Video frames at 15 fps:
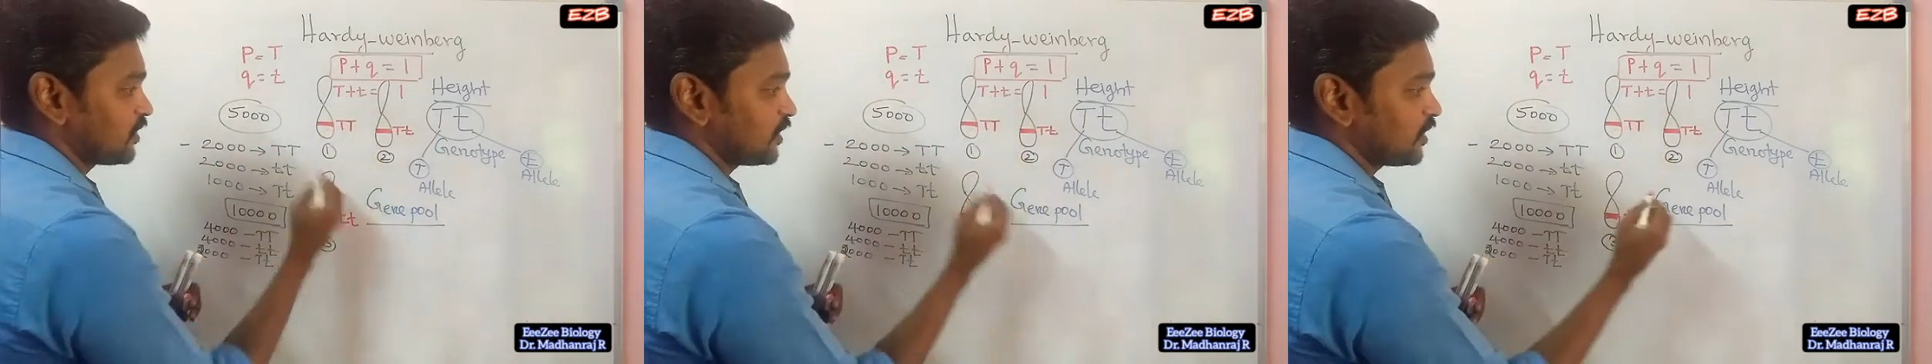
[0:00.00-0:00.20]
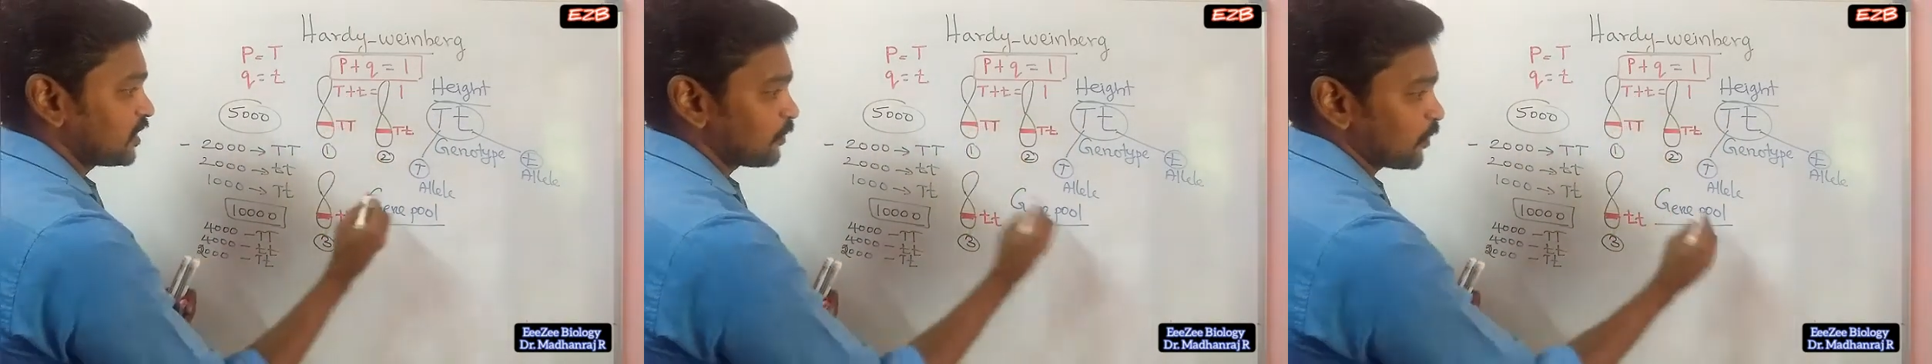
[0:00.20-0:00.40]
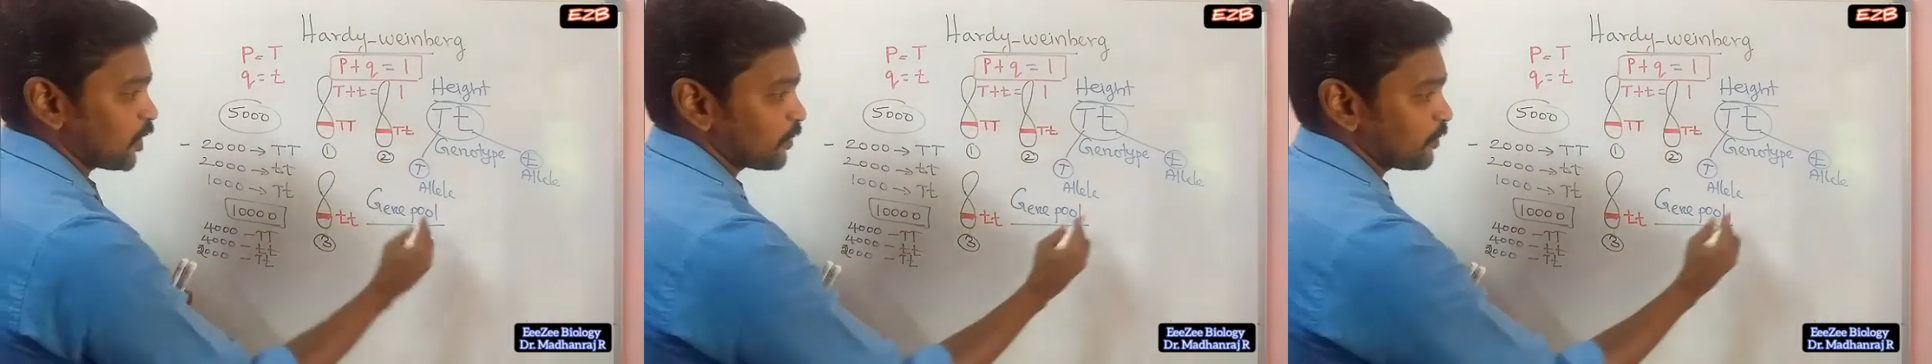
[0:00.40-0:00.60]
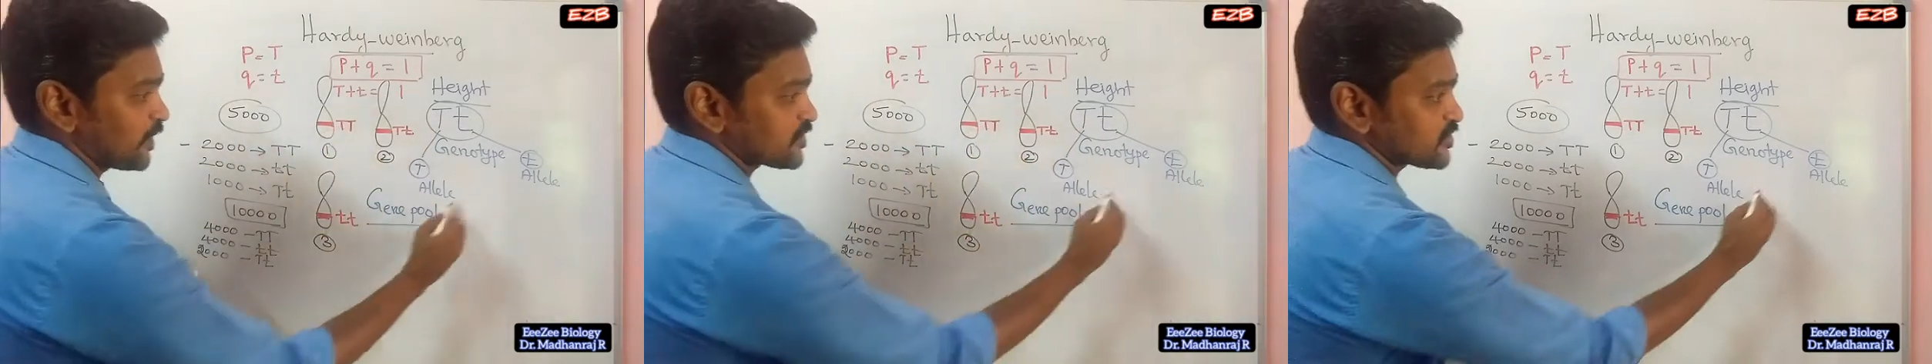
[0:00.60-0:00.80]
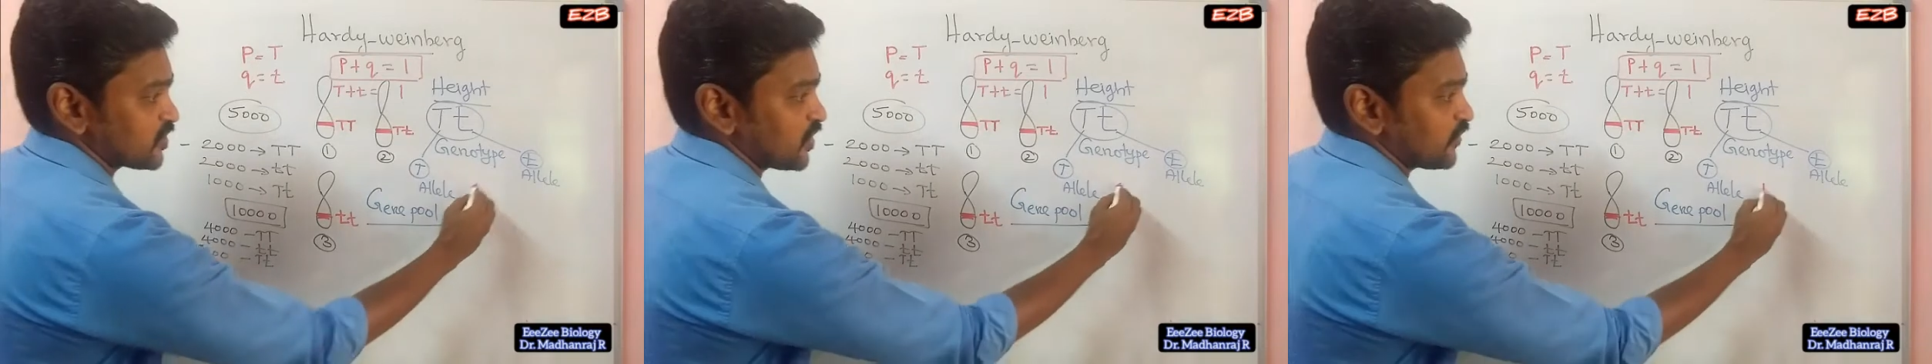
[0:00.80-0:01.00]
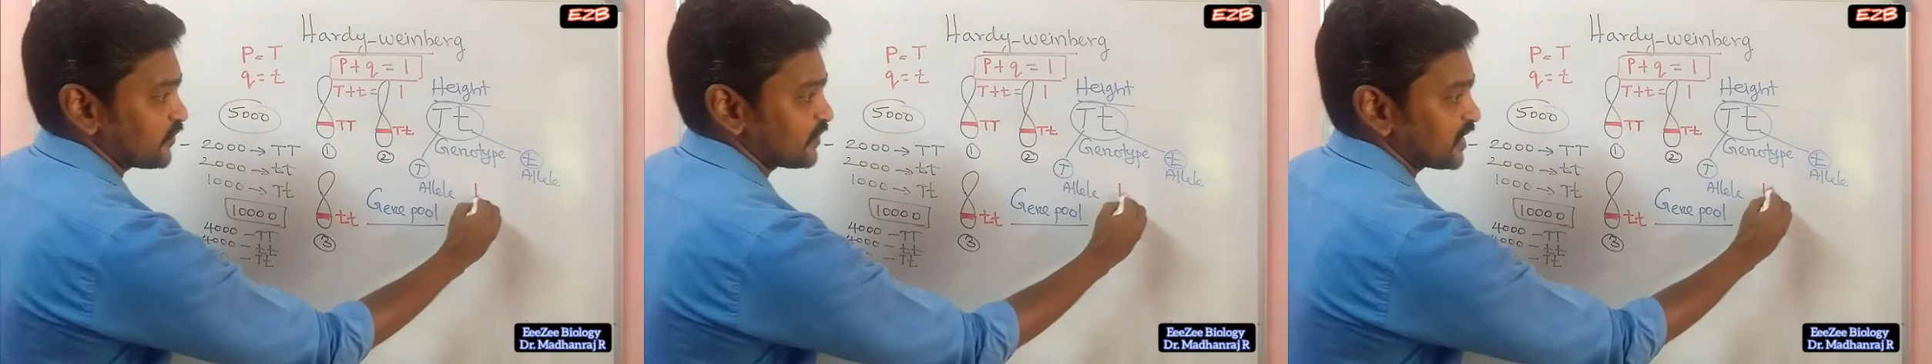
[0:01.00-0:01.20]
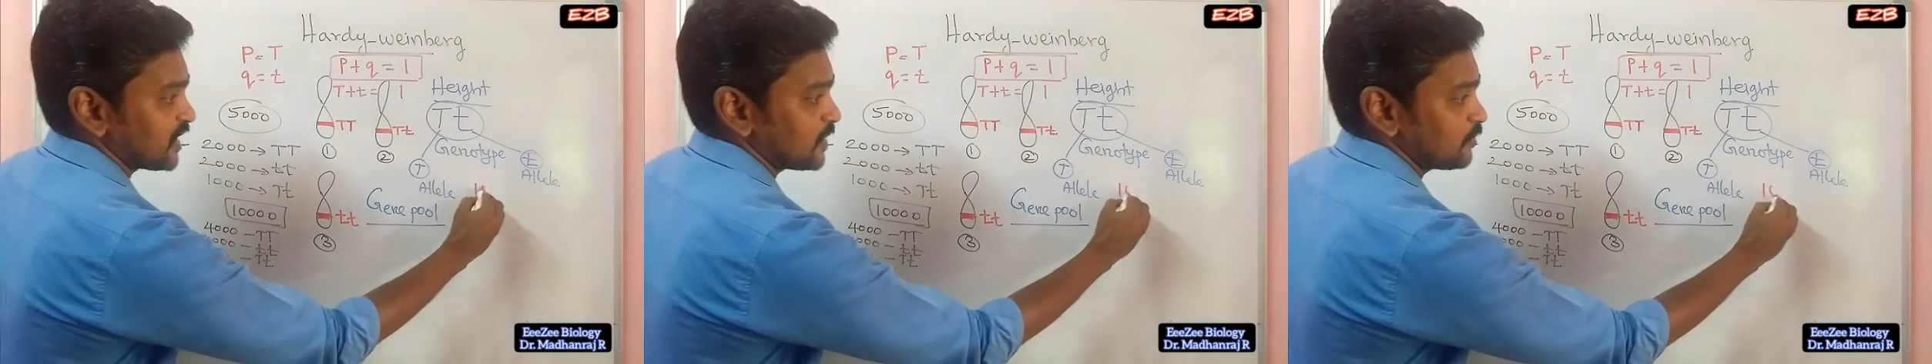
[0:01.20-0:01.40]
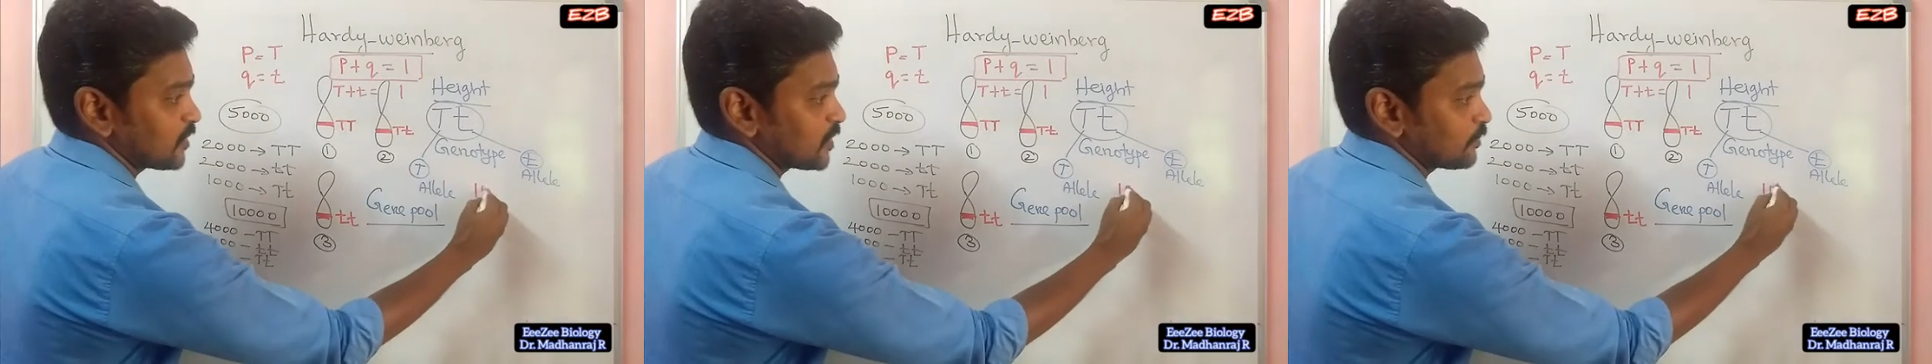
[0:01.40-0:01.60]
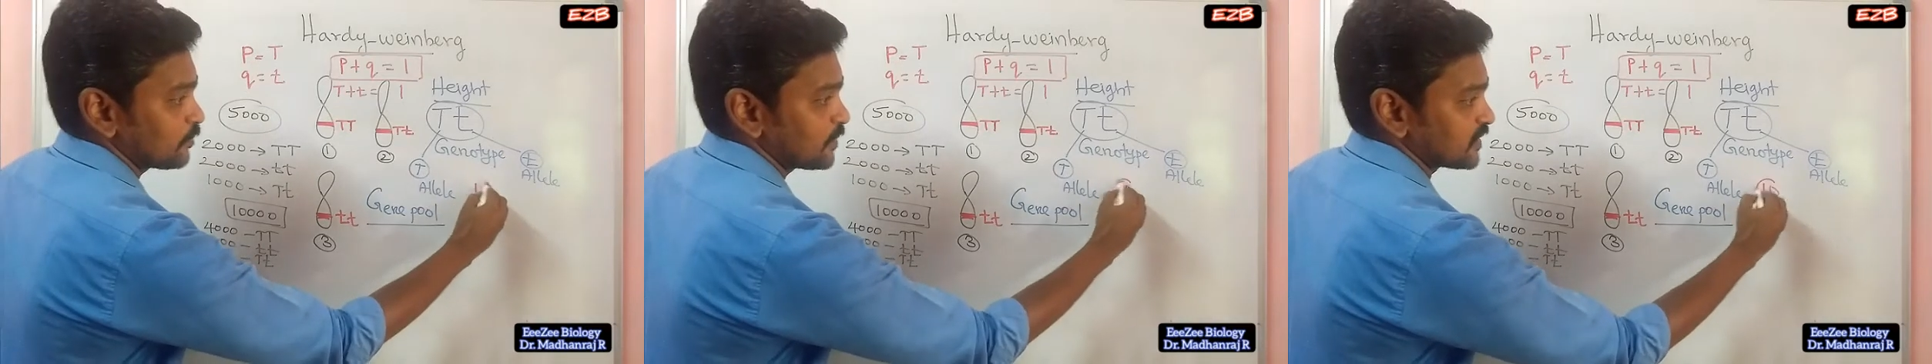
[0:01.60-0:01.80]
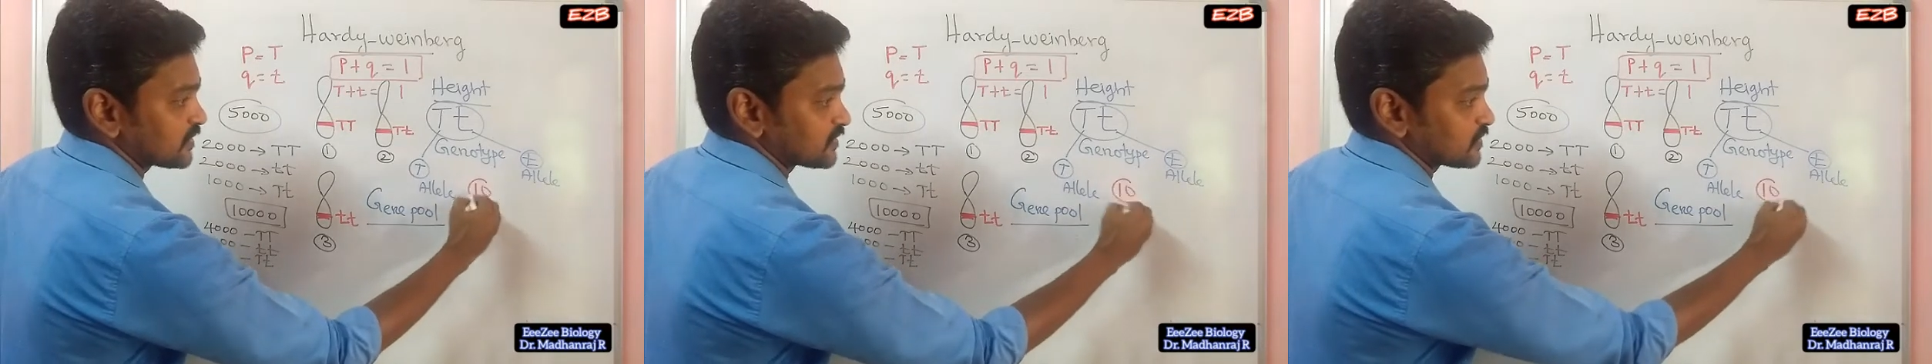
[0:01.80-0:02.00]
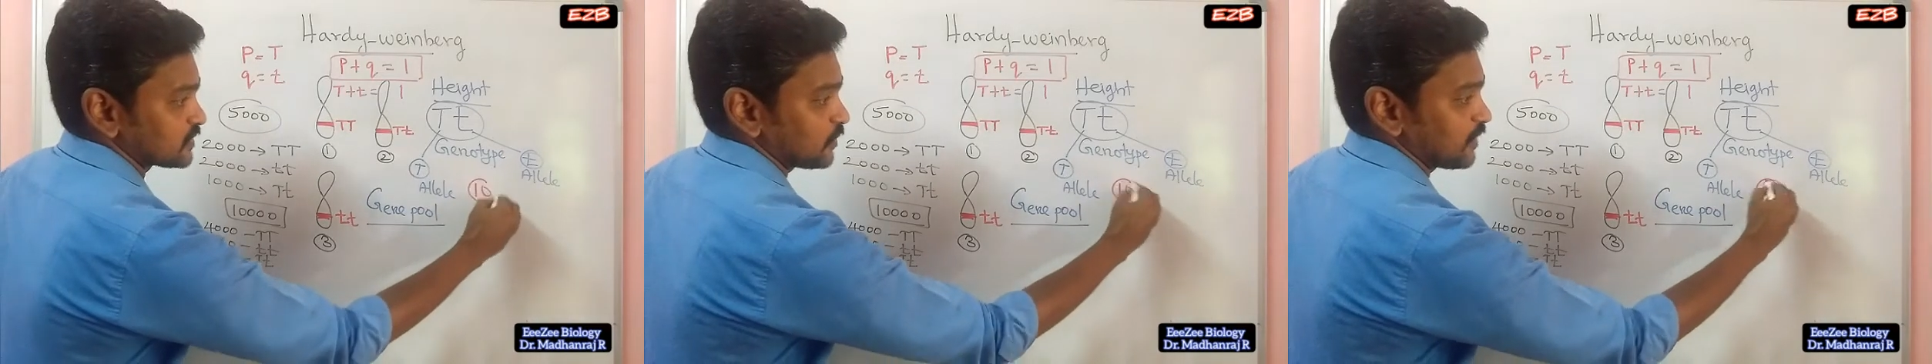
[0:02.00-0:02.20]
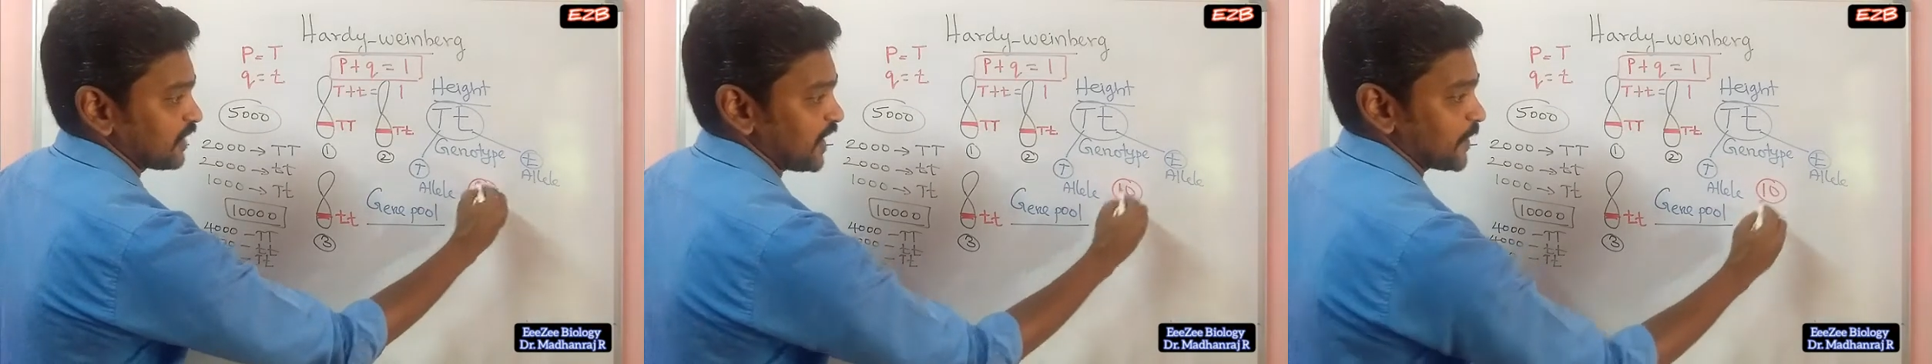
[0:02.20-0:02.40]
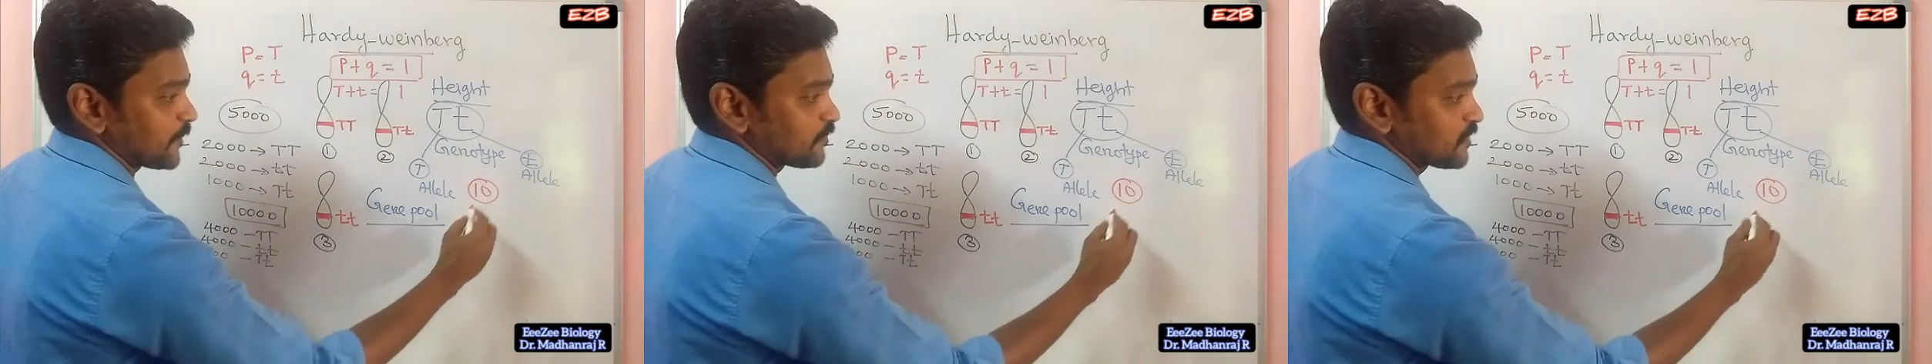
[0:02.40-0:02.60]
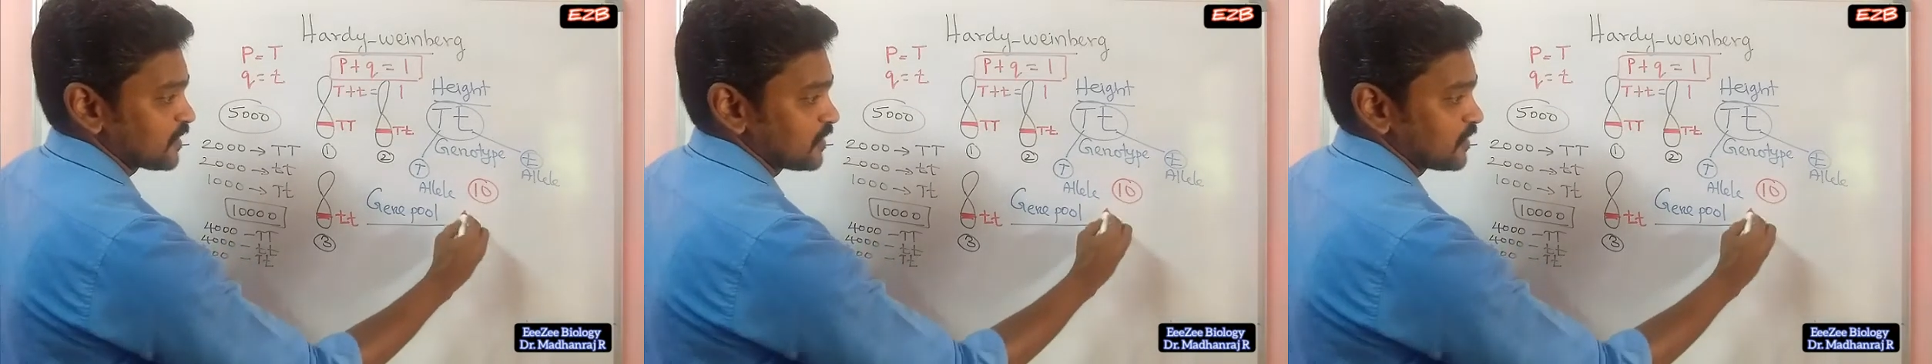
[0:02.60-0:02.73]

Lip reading: in a population of 10 members, okay.